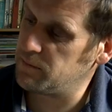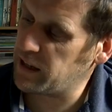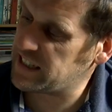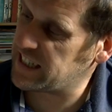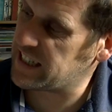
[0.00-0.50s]

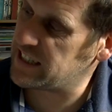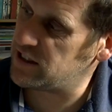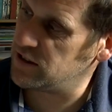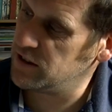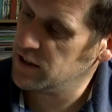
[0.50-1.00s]
Matt
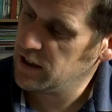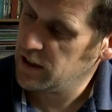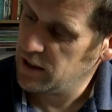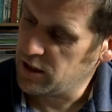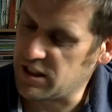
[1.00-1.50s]
Dickinson
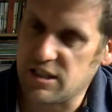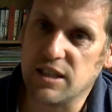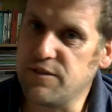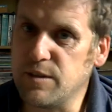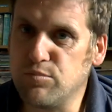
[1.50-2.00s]
is a
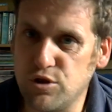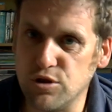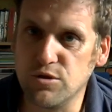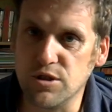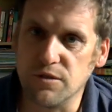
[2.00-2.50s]
TV
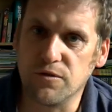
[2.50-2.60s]
producer